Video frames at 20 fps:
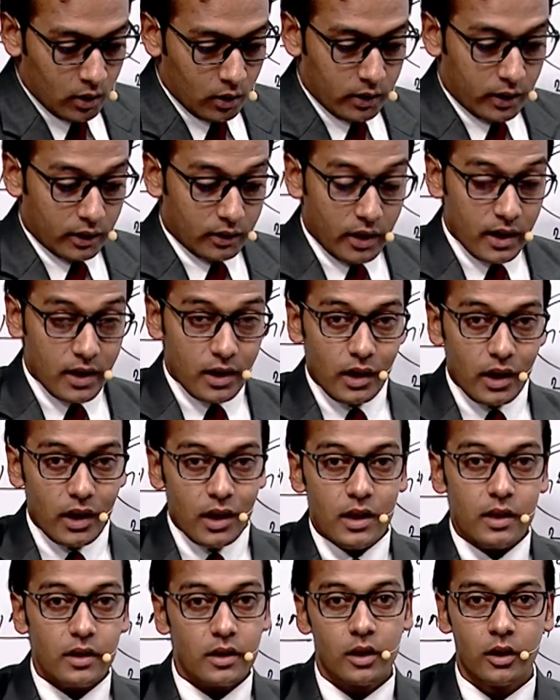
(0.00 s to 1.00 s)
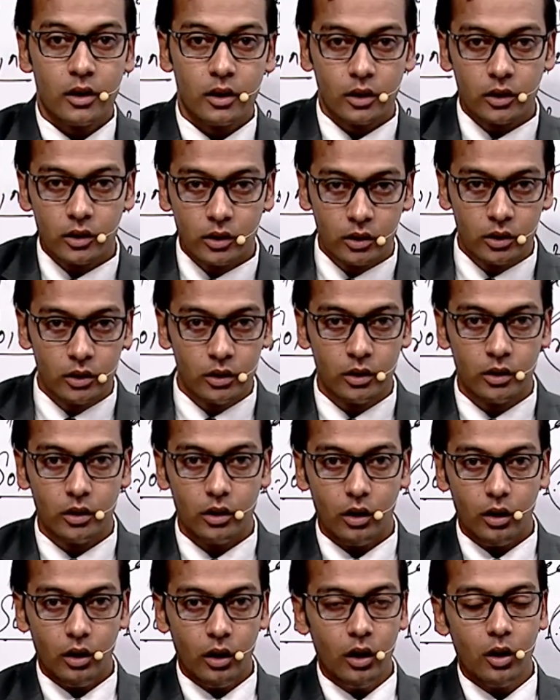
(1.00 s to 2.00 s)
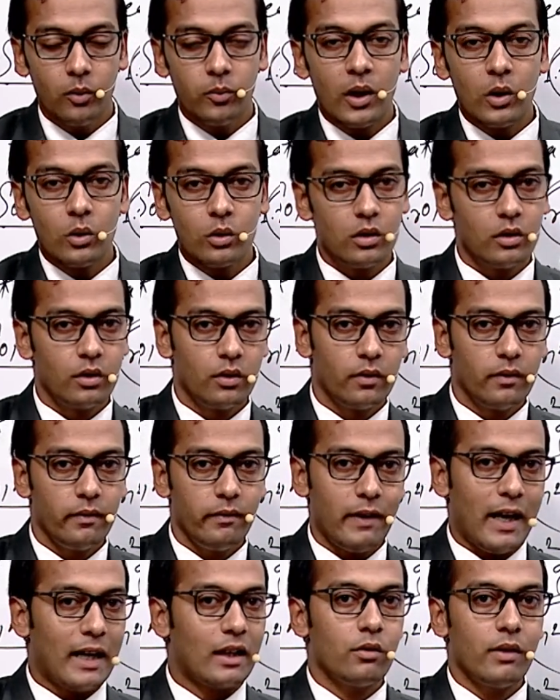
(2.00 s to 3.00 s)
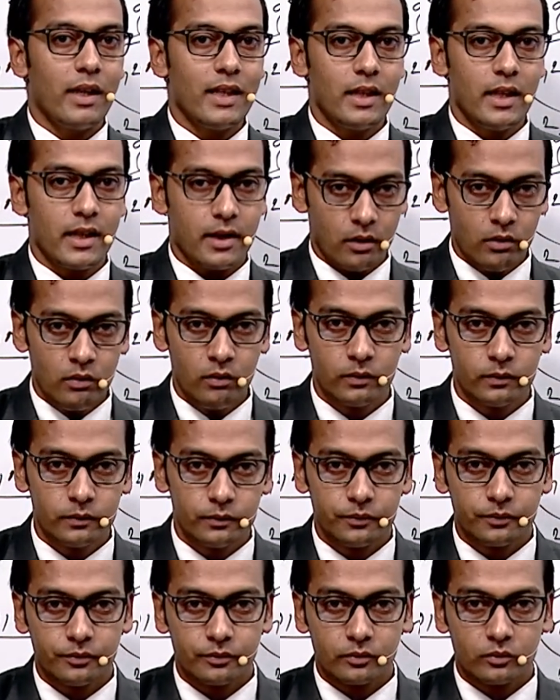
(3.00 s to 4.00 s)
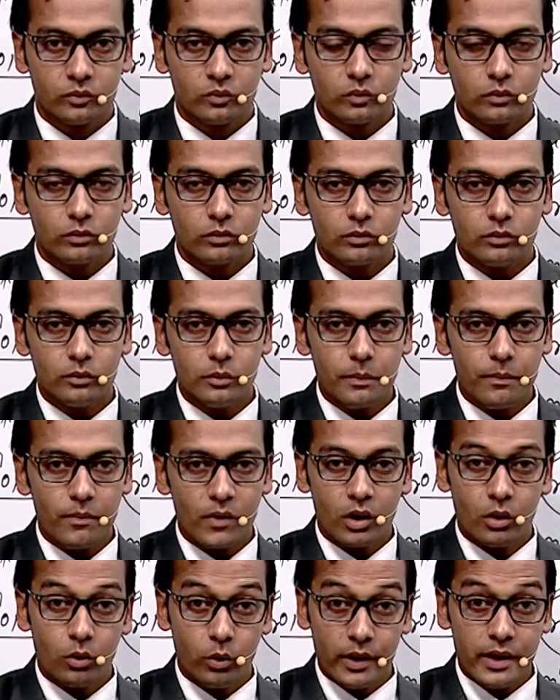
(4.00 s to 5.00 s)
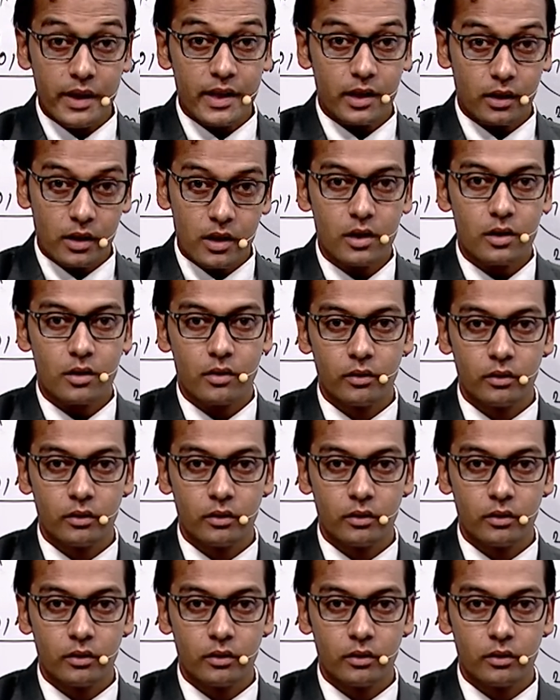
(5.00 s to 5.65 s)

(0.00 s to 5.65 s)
This is all about factorization. We discussed